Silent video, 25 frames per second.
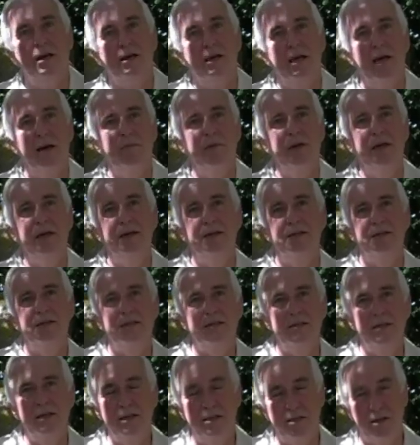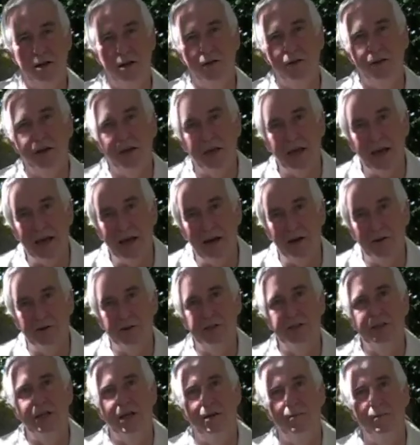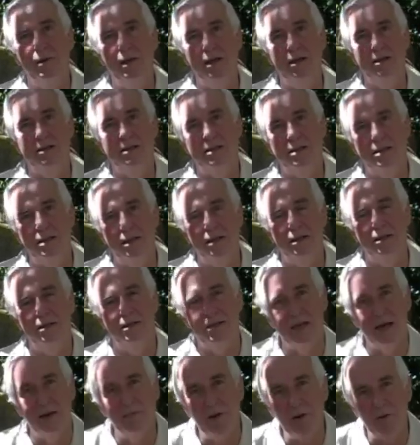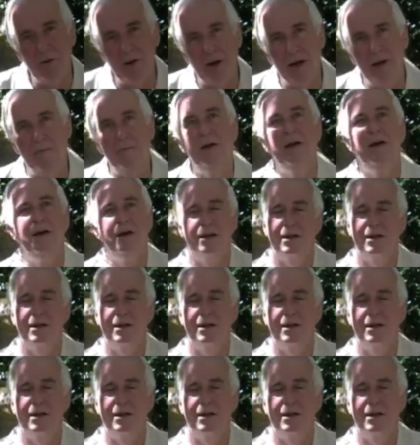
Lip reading: Come here, sit on the couch. Come here, sit, tummy rub.